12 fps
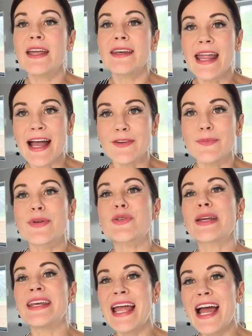Now,
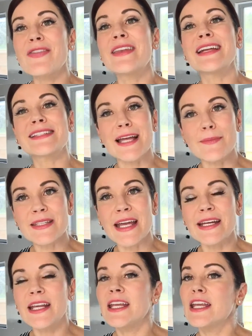between now and the next
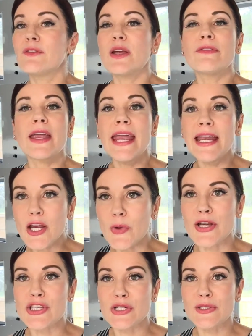update, if you have any
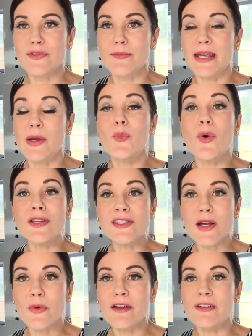questions for me
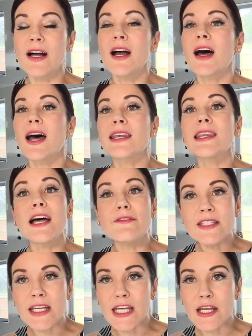whatsoever, I'd love
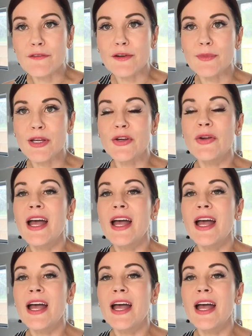to hear from you.